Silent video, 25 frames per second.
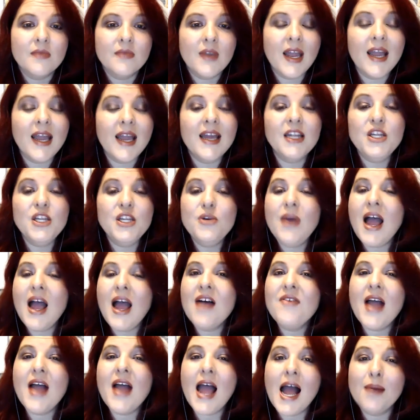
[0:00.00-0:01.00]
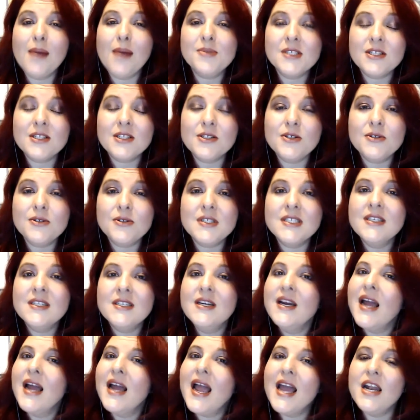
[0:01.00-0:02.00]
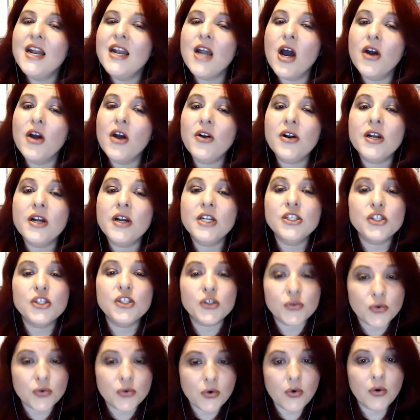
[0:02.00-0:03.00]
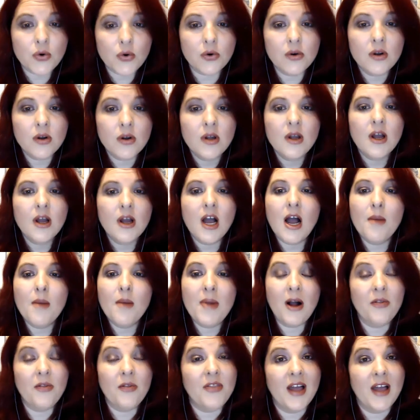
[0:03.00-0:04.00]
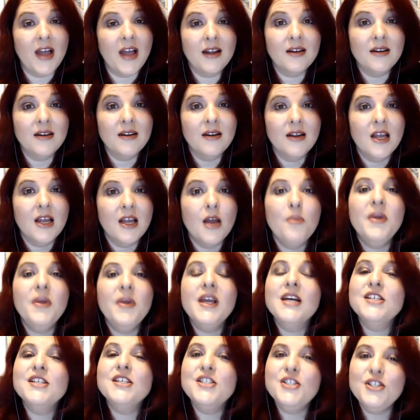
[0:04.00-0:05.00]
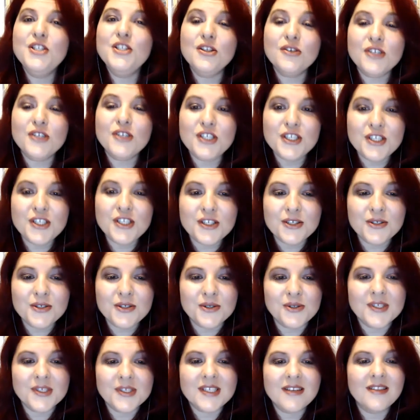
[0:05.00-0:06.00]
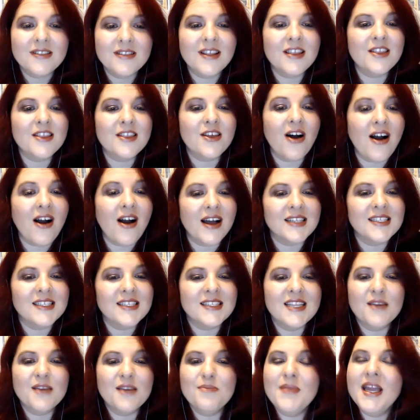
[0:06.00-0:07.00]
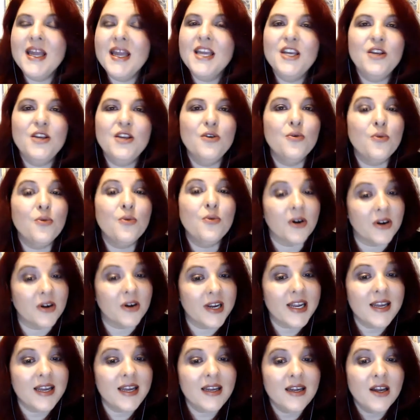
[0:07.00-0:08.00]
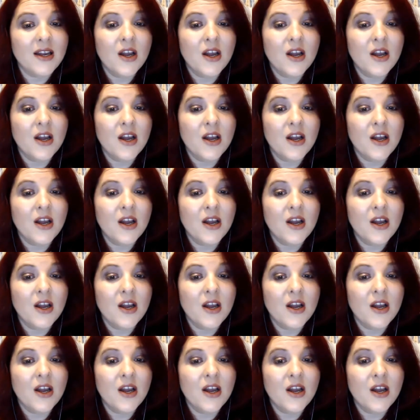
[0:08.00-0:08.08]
And you have absolute and utter control about that, because you choose the thoughts that make you worry